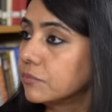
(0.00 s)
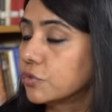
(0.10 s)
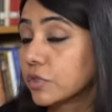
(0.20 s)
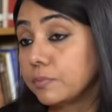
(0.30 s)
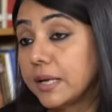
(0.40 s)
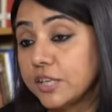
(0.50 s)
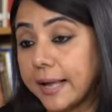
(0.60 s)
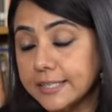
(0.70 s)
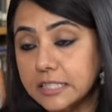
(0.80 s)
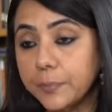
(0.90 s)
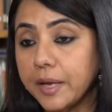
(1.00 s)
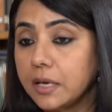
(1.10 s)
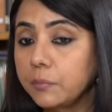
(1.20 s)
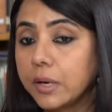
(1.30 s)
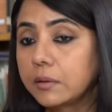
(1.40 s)
It was much
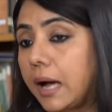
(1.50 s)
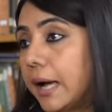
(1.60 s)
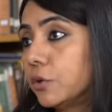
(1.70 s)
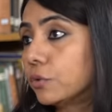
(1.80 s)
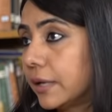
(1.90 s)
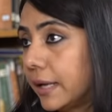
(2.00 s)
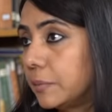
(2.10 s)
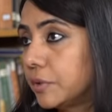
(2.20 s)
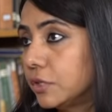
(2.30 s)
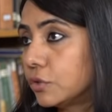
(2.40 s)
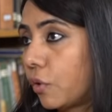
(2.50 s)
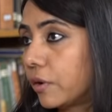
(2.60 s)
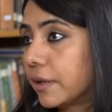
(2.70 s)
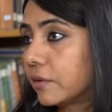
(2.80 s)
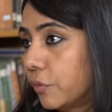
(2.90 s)
anticipated, but I don't think anybody
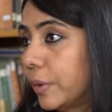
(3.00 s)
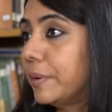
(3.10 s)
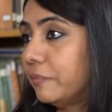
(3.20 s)
thought that it will be